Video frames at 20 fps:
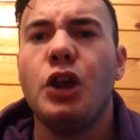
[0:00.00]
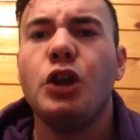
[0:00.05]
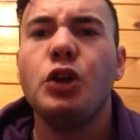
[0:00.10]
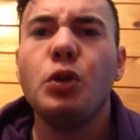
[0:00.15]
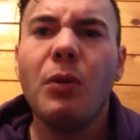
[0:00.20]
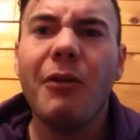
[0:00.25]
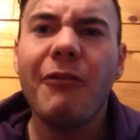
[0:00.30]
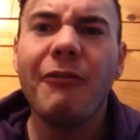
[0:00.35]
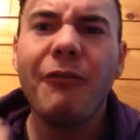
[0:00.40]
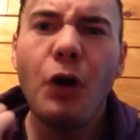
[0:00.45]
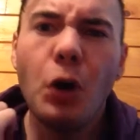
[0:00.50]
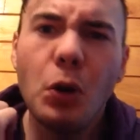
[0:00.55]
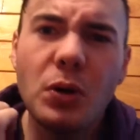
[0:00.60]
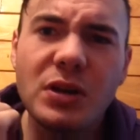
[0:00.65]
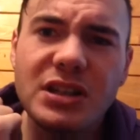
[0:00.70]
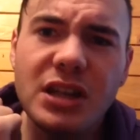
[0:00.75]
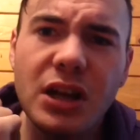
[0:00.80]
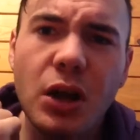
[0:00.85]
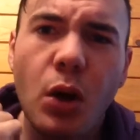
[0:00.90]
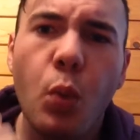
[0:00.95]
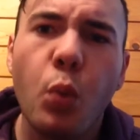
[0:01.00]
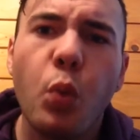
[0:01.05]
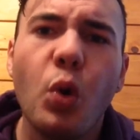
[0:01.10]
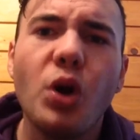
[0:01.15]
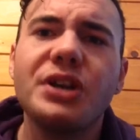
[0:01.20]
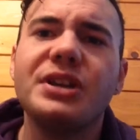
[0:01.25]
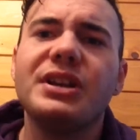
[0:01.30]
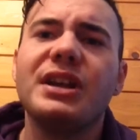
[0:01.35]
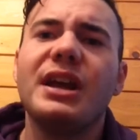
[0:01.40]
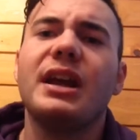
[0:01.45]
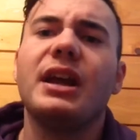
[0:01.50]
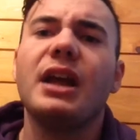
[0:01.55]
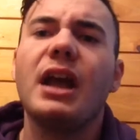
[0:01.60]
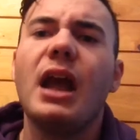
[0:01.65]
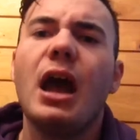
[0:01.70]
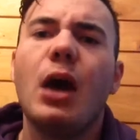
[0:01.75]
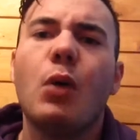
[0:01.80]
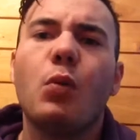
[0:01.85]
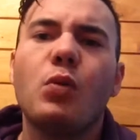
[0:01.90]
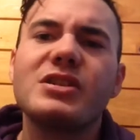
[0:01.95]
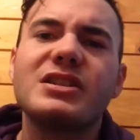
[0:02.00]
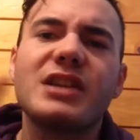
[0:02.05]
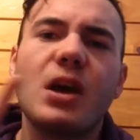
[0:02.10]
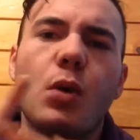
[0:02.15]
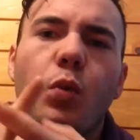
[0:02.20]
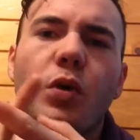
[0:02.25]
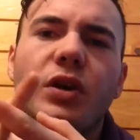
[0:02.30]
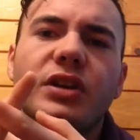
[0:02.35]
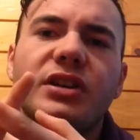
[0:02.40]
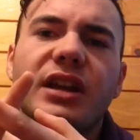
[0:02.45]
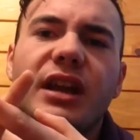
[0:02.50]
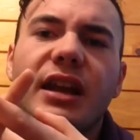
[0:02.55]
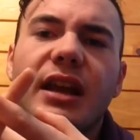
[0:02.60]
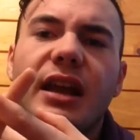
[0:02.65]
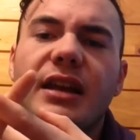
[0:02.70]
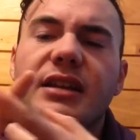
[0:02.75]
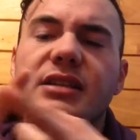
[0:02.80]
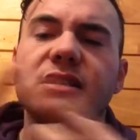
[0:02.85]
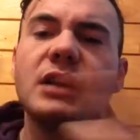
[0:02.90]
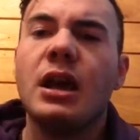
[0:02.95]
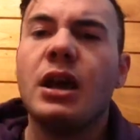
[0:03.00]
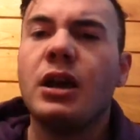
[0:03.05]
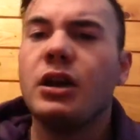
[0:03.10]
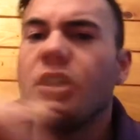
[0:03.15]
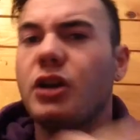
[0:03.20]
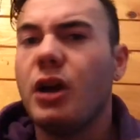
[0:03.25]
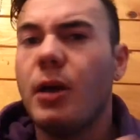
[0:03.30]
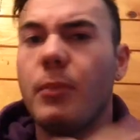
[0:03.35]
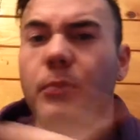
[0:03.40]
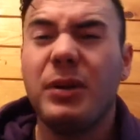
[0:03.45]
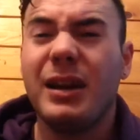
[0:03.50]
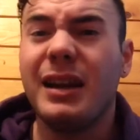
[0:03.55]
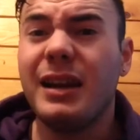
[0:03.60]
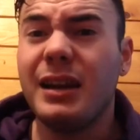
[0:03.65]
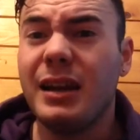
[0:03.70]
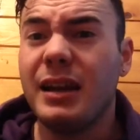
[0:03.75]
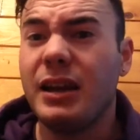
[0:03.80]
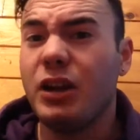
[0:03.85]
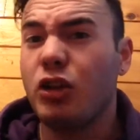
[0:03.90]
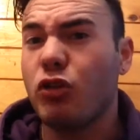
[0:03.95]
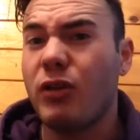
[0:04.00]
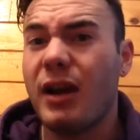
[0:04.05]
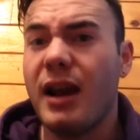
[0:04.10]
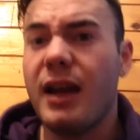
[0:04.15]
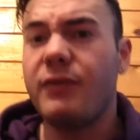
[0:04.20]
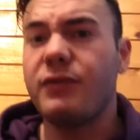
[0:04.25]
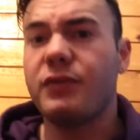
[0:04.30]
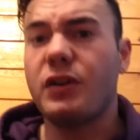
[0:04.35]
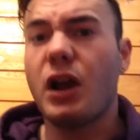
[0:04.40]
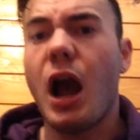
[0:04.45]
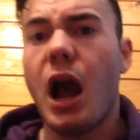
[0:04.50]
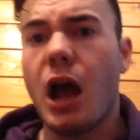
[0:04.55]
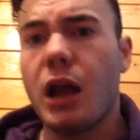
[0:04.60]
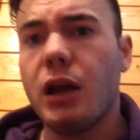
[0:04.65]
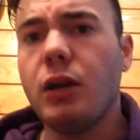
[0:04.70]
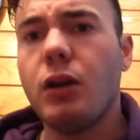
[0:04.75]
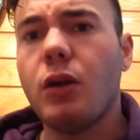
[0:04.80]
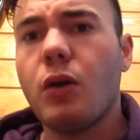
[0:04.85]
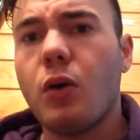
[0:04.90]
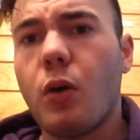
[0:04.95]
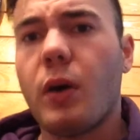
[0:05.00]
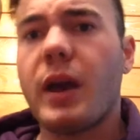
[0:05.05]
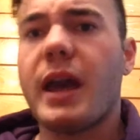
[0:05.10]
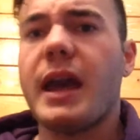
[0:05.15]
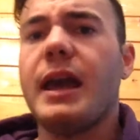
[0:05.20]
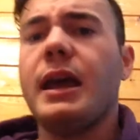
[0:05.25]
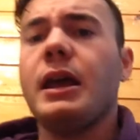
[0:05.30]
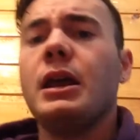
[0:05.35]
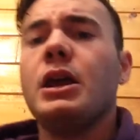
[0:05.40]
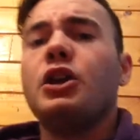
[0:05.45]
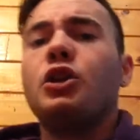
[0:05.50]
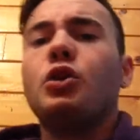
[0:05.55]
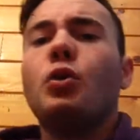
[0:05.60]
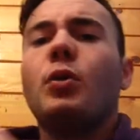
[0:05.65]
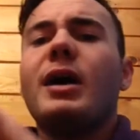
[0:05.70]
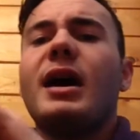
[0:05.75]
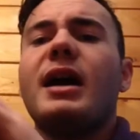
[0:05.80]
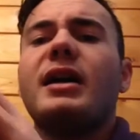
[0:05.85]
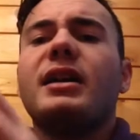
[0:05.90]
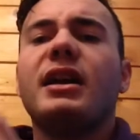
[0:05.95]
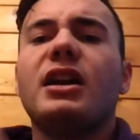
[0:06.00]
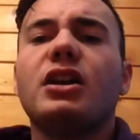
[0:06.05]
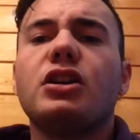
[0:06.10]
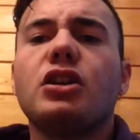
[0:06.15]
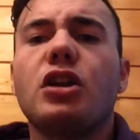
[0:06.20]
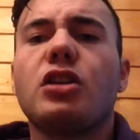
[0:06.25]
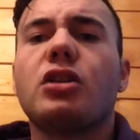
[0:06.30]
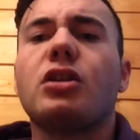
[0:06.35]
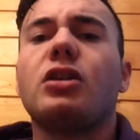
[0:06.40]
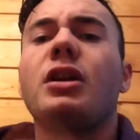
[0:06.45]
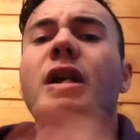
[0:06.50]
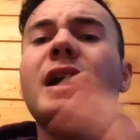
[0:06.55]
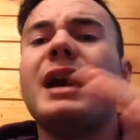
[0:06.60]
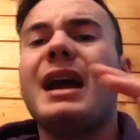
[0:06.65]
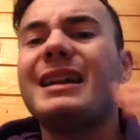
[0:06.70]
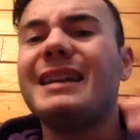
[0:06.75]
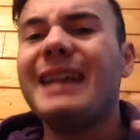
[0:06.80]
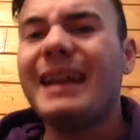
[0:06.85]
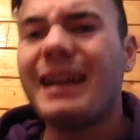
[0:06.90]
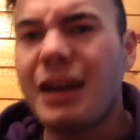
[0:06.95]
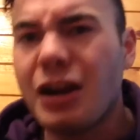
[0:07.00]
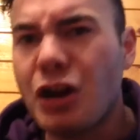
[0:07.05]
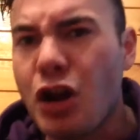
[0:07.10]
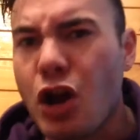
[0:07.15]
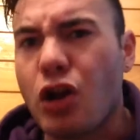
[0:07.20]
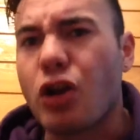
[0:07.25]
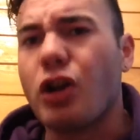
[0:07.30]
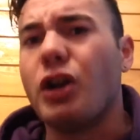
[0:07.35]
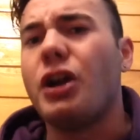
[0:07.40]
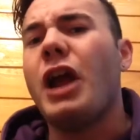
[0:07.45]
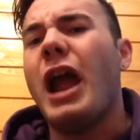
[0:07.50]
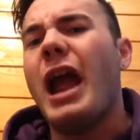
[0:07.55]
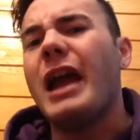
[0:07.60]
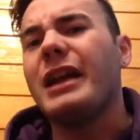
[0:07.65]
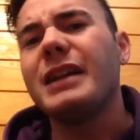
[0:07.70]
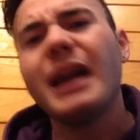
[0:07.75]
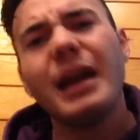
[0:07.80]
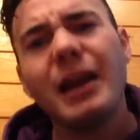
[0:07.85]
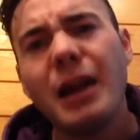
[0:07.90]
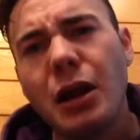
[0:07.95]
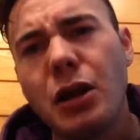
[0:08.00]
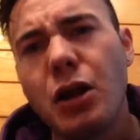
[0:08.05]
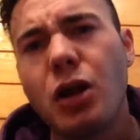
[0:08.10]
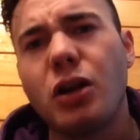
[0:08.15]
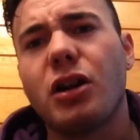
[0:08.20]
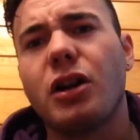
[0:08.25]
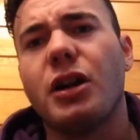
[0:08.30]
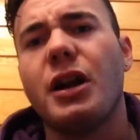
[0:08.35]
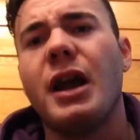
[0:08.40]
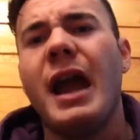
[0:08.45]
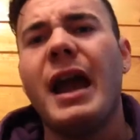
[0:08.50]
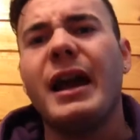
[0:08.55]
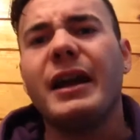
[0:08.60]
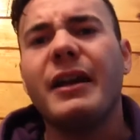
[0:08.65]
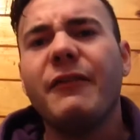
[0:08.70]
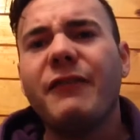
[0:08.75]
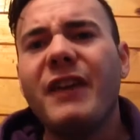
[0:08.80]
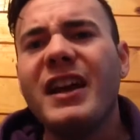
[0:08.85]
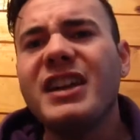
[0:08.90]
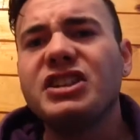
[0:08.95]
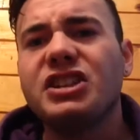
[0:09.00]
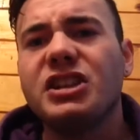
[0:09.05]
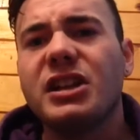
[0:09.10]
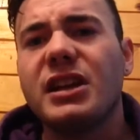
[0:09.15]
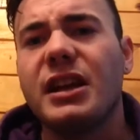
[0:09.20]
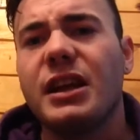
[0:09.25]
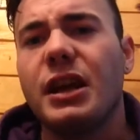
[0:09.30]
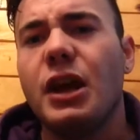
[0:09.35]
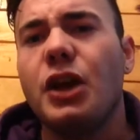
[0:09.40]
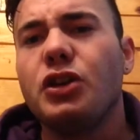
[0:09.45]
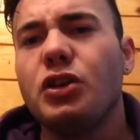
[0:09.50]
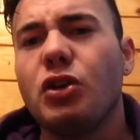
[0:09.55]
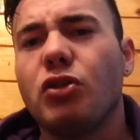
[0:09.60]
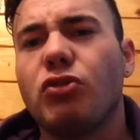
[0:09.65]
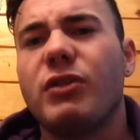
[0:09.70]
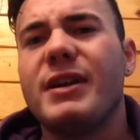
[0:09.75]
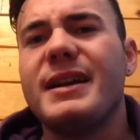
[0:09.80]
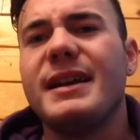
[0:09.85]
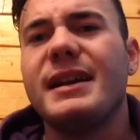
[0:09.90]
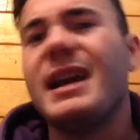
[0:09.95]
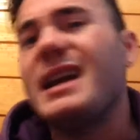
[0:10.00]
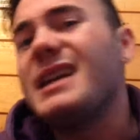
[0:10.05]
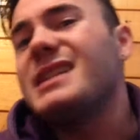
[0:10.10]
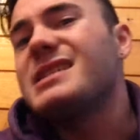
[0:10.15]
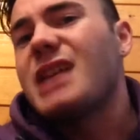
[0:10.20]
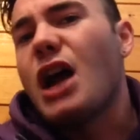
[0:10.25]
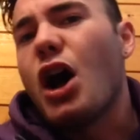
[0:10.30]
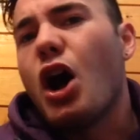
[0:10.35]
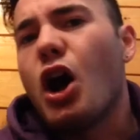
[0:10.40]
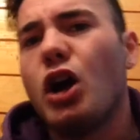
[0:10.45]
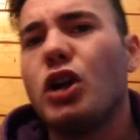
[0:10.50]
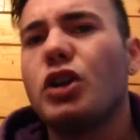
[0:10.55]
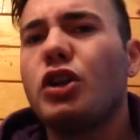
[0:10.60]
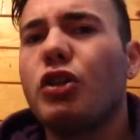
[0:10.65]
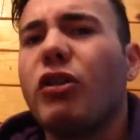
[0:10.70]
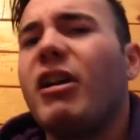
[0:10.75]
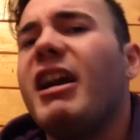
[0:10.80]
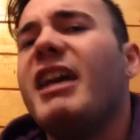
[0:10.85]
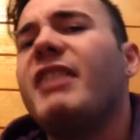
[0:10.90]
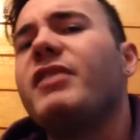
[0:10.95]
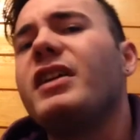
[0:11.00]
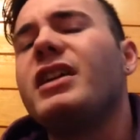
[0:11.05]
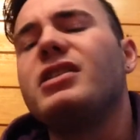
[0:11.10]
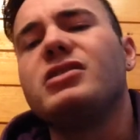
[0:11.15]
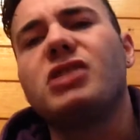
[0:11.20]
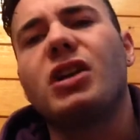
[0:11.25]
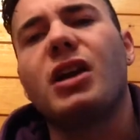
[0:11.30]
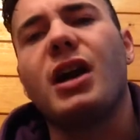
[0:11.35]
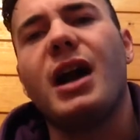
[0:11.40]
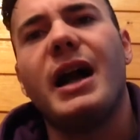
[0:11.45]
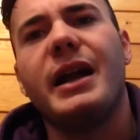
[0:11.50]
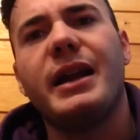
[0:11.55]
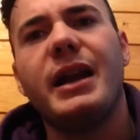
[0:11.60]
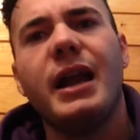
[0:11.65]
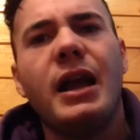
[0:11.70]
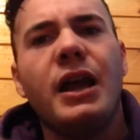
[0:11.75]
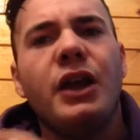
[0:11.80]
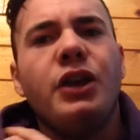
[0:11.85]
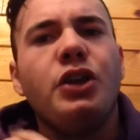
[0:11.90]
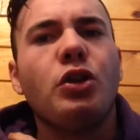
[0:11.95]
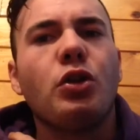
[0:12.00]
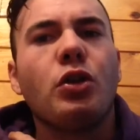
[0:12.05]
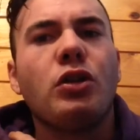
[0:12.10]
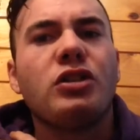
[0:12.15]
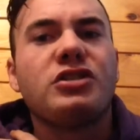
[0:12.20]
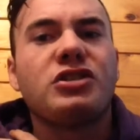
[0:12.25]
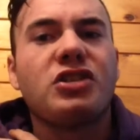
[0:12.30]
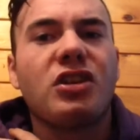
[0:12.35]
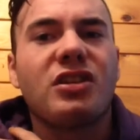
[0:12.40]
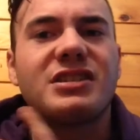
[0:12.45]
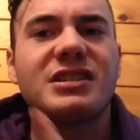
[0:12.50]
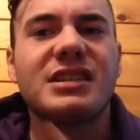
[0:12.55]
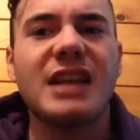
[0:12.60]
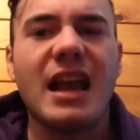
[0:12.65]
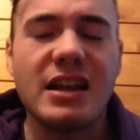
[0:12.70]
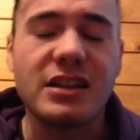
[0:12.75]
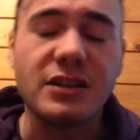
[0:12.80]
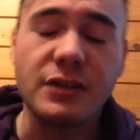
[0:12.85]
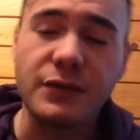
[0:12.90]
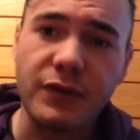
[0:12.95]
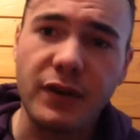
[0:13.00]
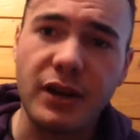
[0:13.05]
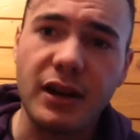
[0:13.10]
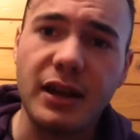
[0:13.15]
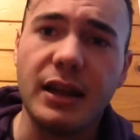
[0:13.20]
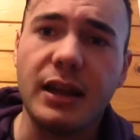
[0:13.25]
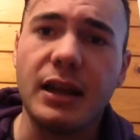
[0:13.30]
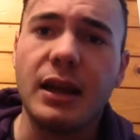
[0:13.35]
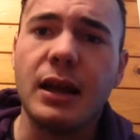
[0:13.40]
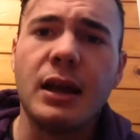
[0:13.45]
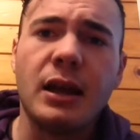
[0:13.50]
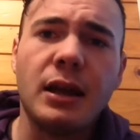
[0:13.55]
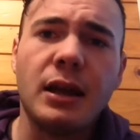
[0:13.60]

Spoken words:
You are focusing on one thing, and once that one thing is completely craved gone, okay, you are adding another, and then another, and then another, and eventually you'll realize that all the cravings are gone, you'll successfully